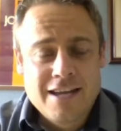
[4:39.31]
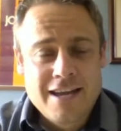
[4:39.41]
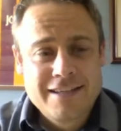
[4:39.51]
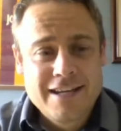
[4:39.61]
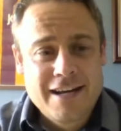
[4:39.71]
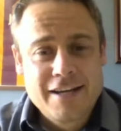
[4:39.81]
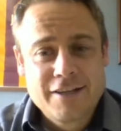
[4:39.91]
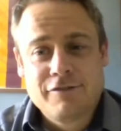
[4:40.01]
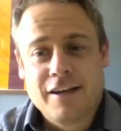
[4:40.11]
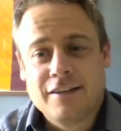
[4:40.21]
the
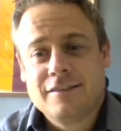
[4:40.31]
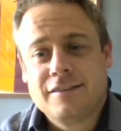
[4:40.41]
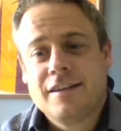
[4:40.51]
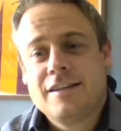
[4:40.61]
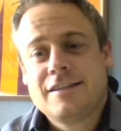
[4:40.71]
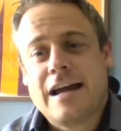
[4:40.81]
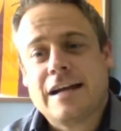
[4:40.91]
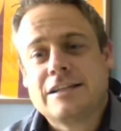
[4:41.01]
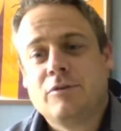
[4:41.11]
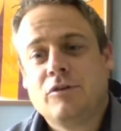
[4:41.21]
SEIS grant is
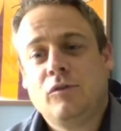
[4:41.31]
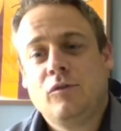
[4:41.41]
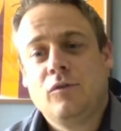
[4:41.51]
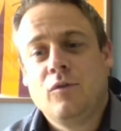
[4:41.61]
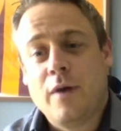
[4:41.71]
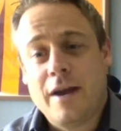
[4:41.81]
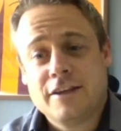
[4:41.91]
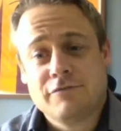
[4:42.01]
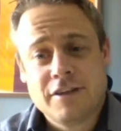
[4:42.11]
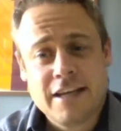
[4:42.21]
taxable when
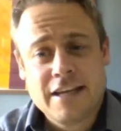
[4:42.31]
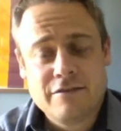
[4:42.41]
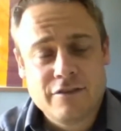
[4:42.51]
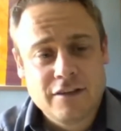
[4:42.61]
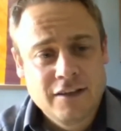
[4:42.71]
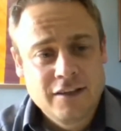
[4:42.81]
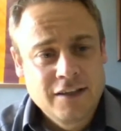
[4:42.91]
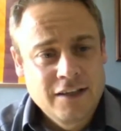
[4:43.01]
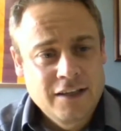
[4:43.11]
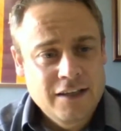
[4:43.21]
it's received.
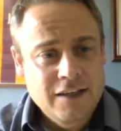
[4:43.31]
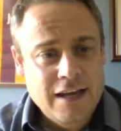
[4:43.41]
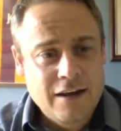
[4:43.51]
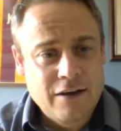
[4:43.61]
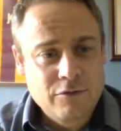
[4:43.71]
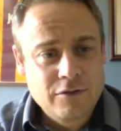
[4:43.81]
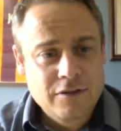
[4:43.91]
Now,